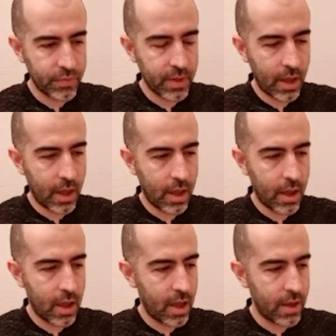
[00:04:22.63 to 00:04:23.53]

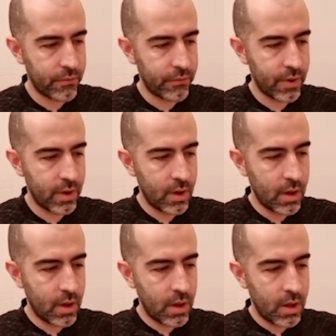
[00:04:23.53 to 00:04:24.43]
They have
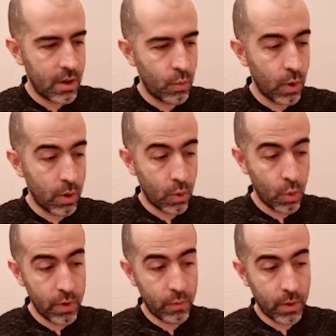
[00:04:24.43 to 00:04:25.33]

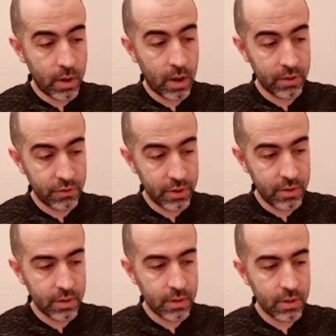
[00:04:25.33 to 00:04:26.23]
over 100
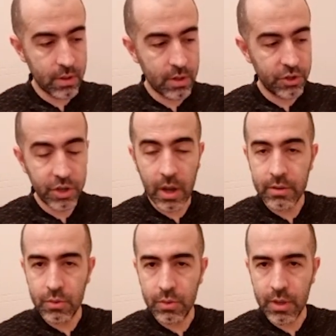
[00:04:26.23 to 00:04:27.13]

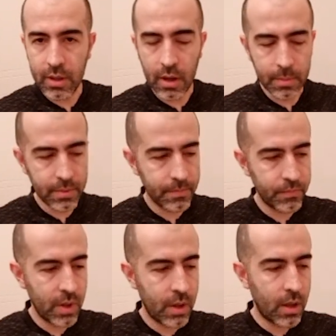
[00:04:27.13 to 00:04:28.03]
shares on GitHub,
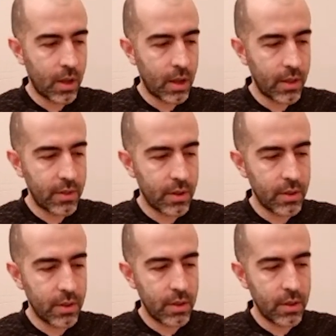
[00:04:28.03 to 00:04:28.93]
and
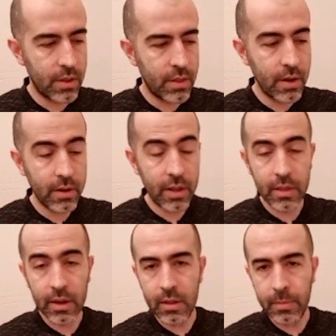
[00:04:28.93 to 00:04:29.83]
nearly
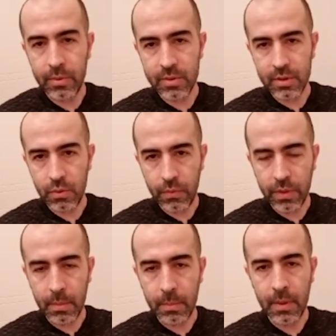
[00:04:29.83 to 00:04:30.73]
90% of
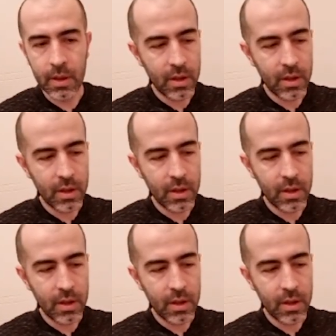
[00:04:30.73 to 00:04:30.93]
them